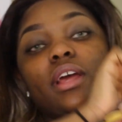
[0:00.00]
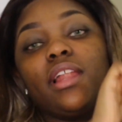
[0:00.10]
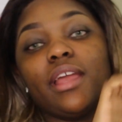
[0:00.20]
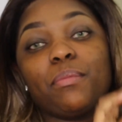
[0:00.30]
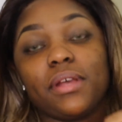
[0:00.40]
I
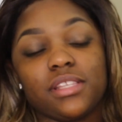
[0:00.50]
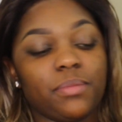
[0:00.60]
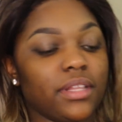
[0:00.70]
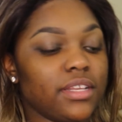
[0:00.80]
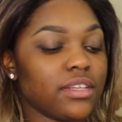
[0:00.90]
like best
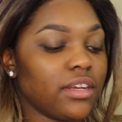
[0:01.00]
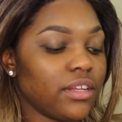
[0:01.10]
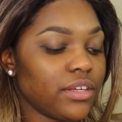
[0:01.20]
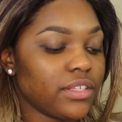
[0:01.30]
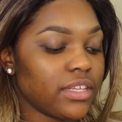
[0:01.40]
about these
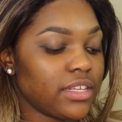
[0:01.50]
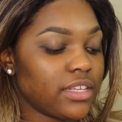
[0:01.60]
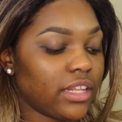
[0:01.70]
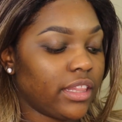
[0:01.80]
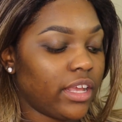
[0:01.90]
colors is
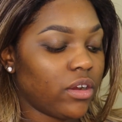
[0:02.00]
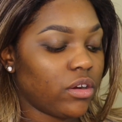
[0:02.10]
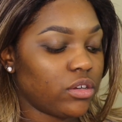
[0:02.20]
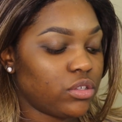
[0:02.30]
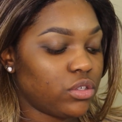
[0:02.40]
that they
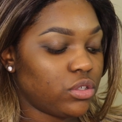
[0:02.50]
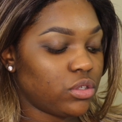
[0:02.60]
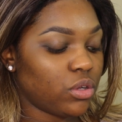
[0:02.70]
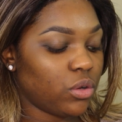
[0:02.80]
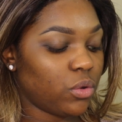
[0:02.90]
are
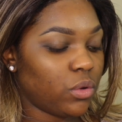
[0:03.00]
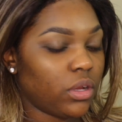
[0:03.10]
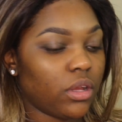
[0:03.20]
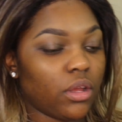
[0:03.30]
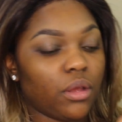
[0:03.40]
so
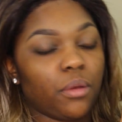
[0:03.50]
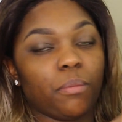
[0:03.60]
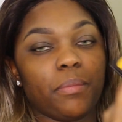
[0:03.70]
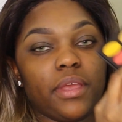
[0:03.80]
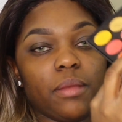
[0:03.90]

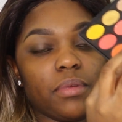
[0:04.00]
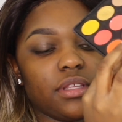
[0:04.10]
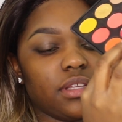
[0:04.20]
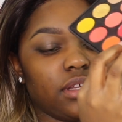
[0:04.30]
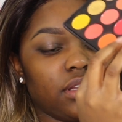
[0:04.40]

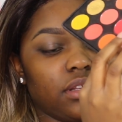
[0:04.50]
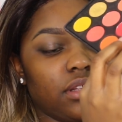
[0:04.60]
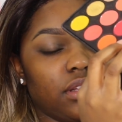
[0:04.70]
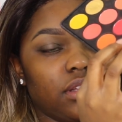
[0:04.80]
pigmented.